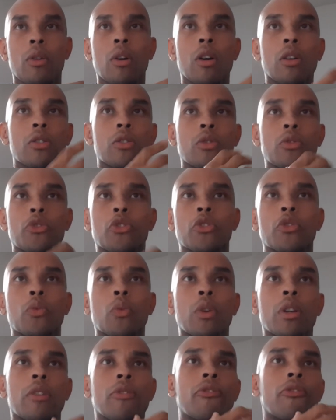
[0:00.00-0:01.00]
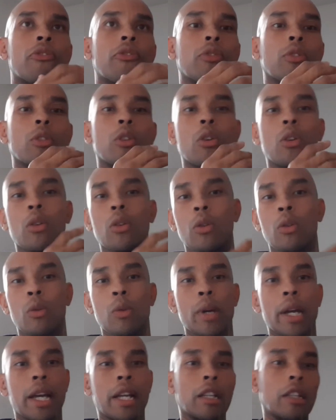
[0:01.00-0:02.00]
also just want to
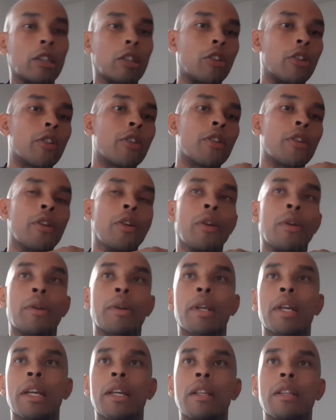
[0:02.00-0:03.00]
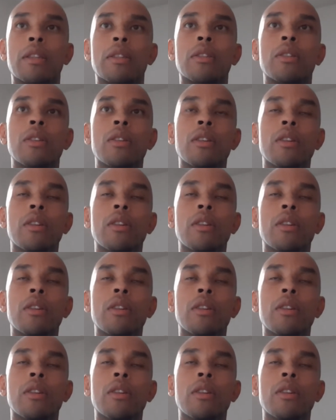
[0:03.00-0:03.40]
flow and learn